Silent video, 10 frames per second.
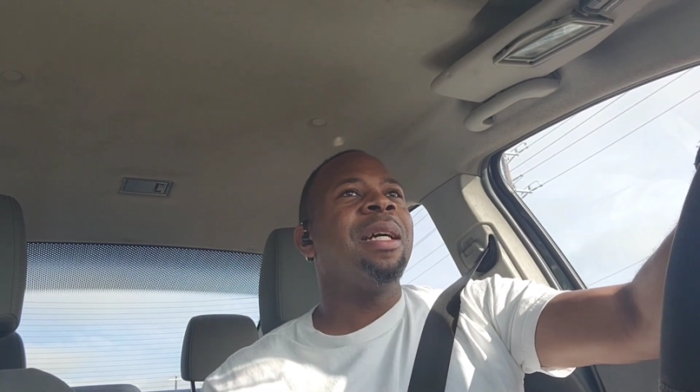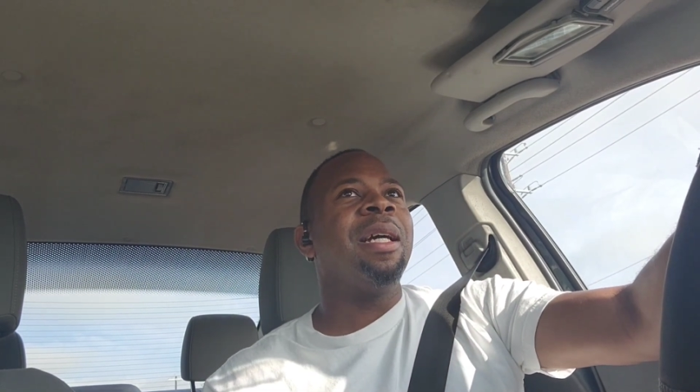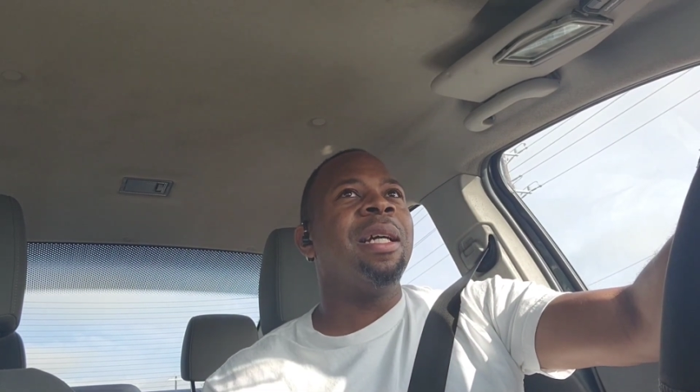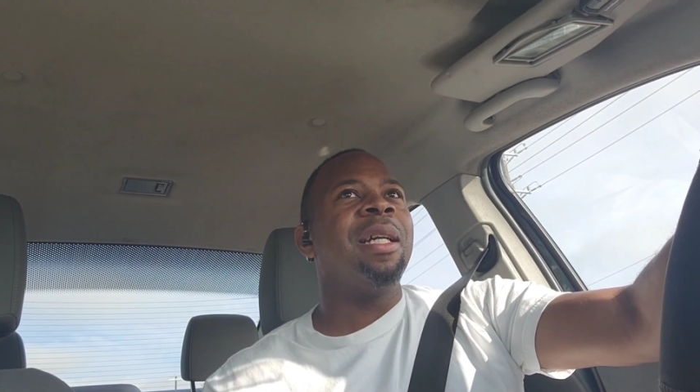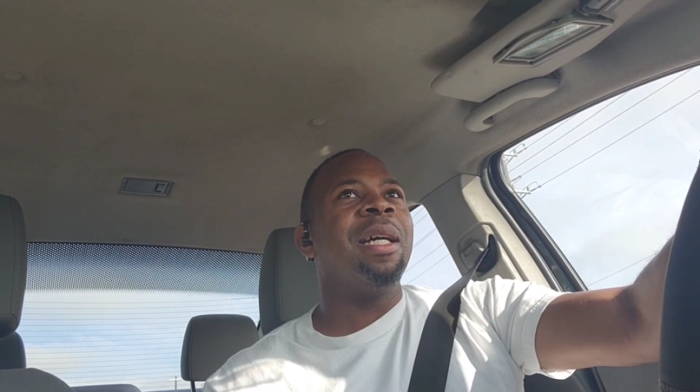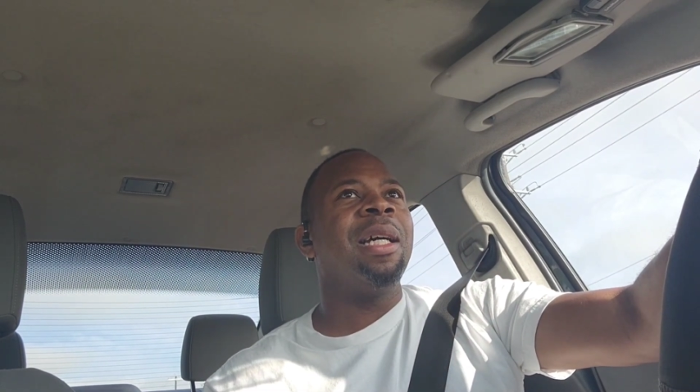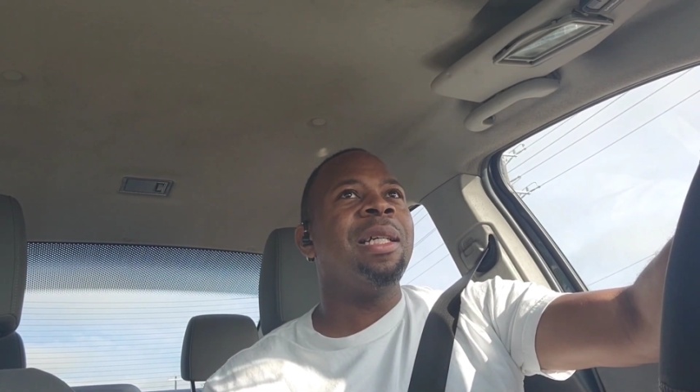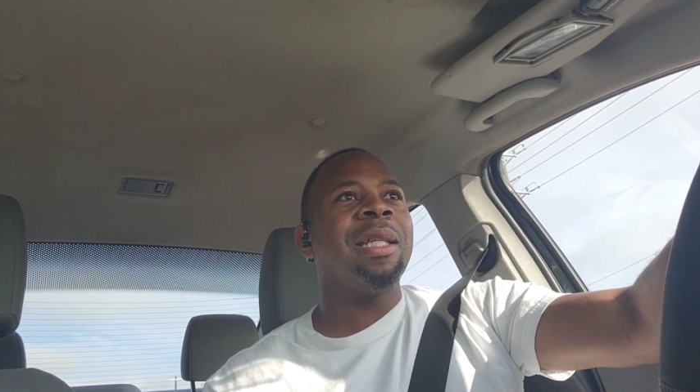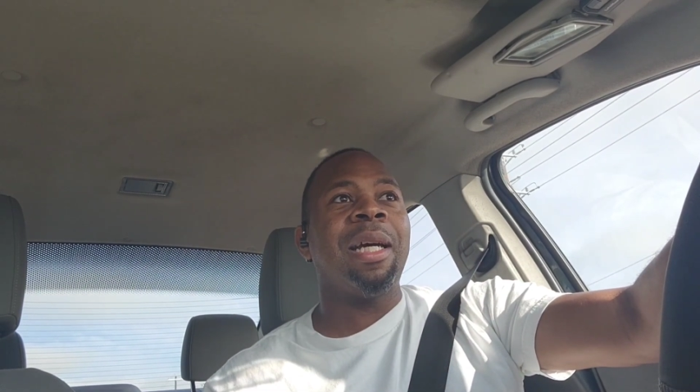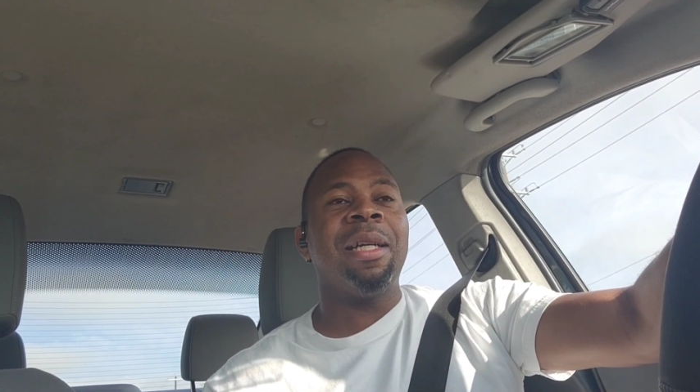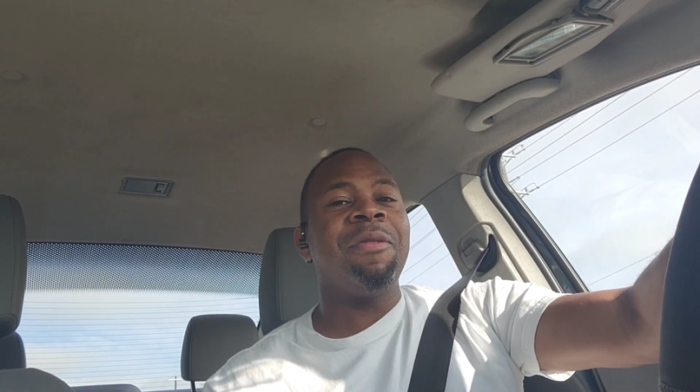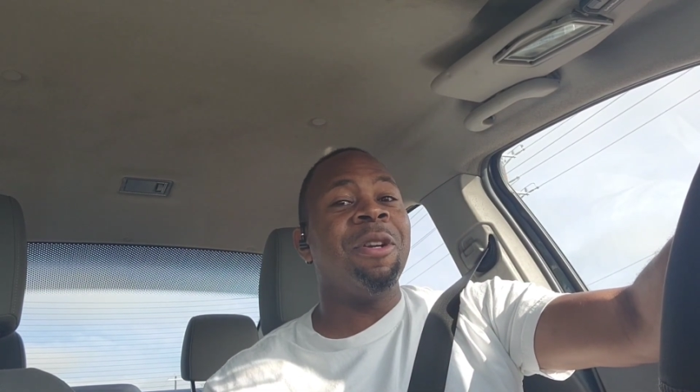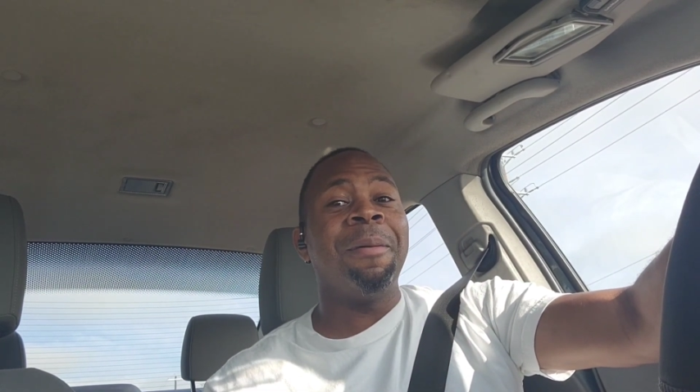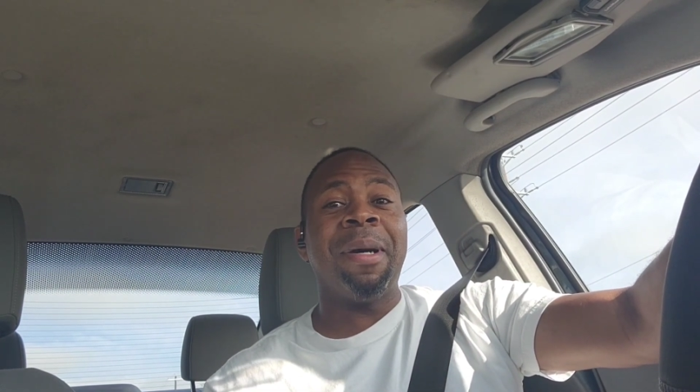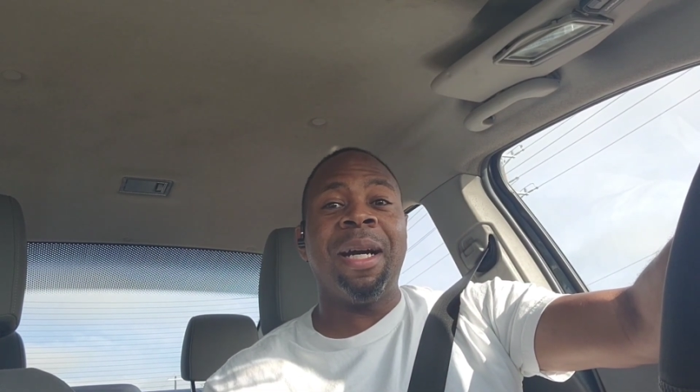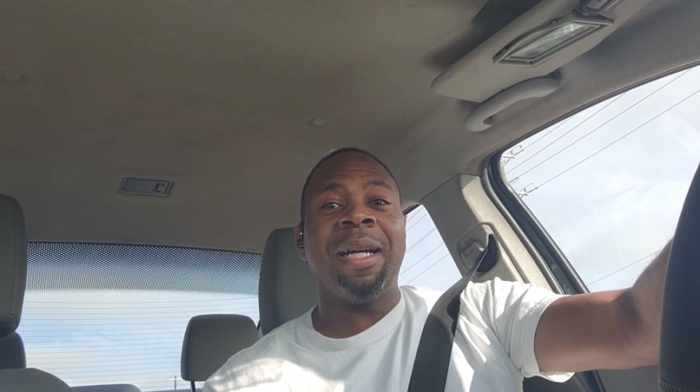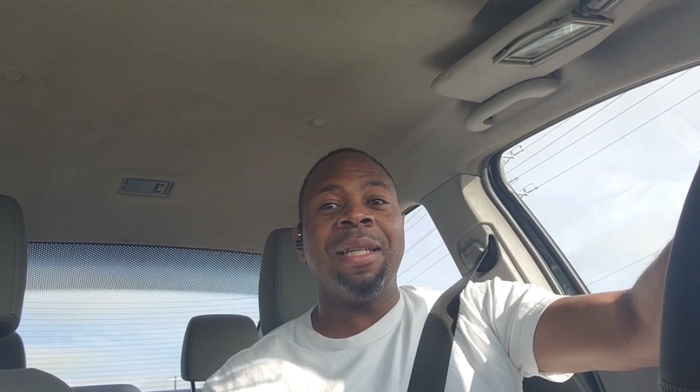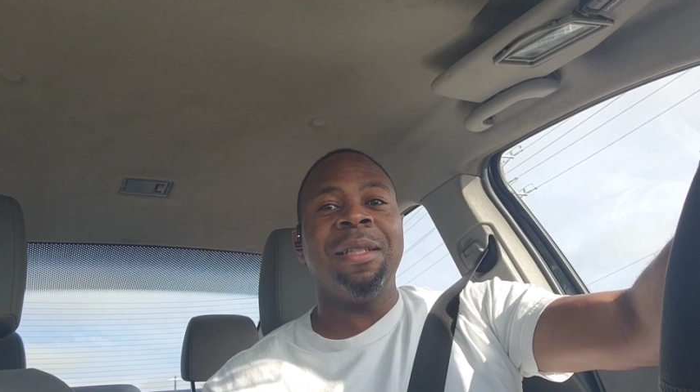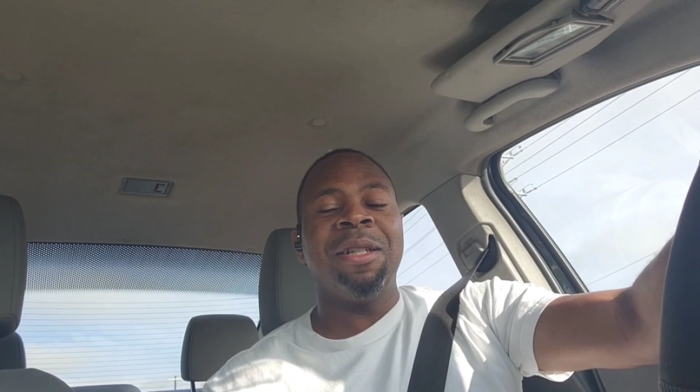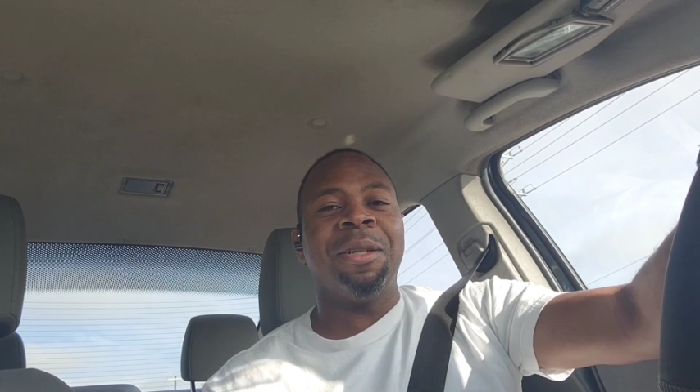And uh, he's like, if you don't
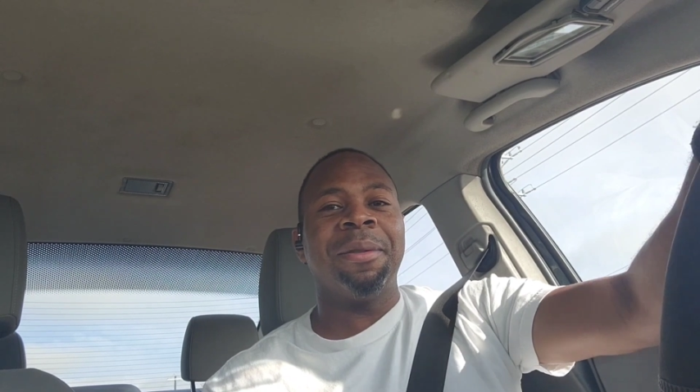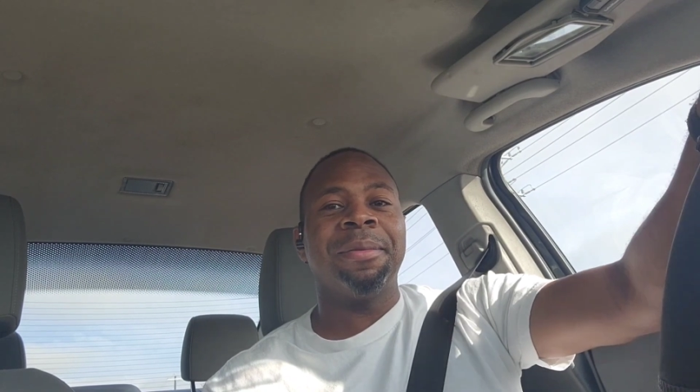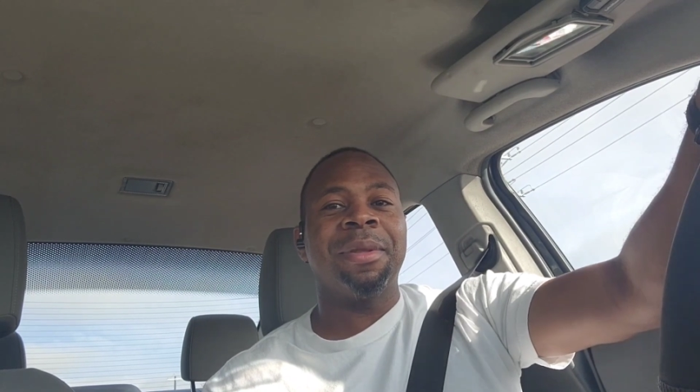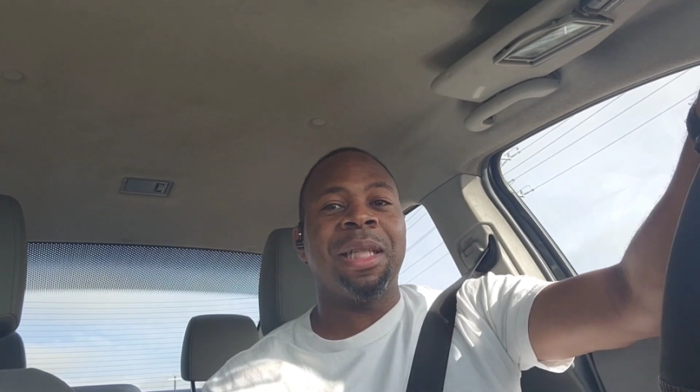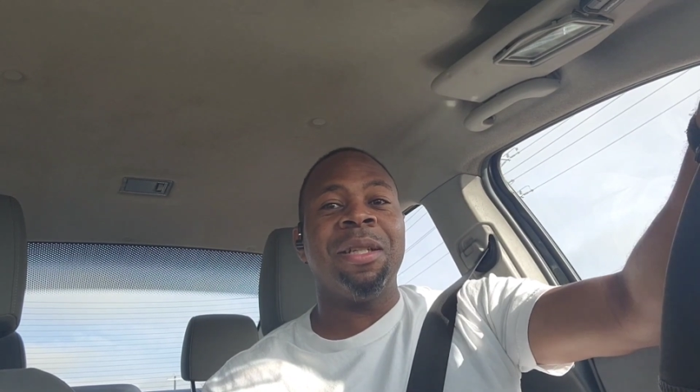mind, you know,